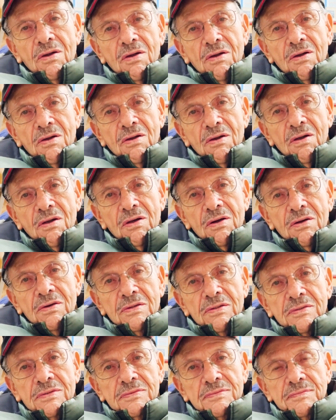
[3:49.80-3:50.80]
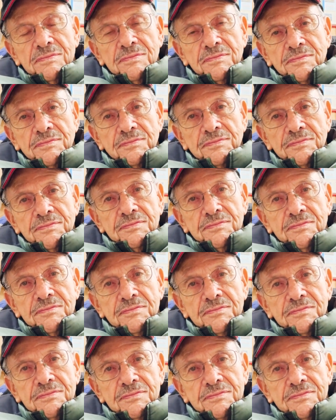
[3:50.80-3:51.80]
a young person coming
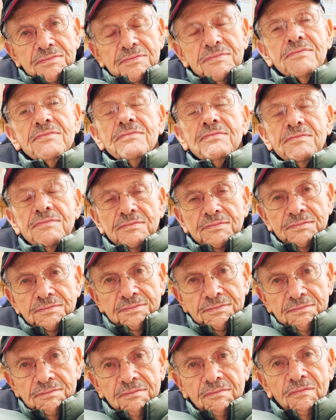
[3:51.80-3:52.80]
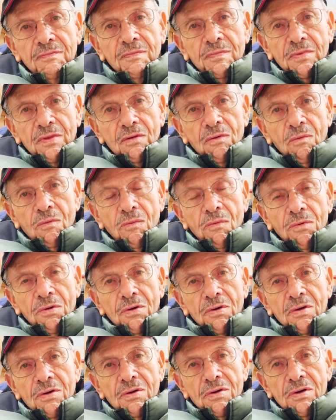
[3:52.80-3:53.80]
up now, mm-hmm.
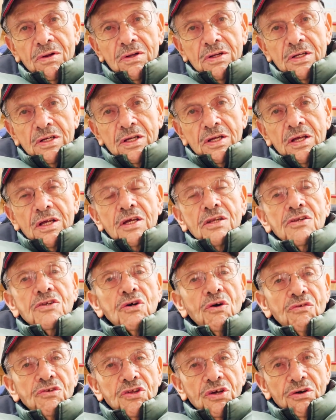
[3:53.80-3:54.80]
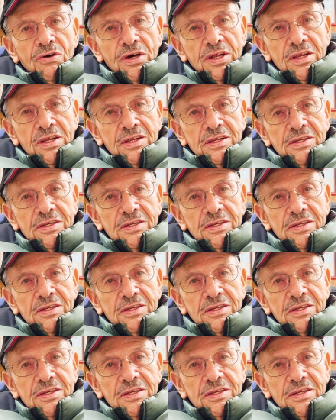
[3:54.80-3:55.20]
what would it be? Don't do it.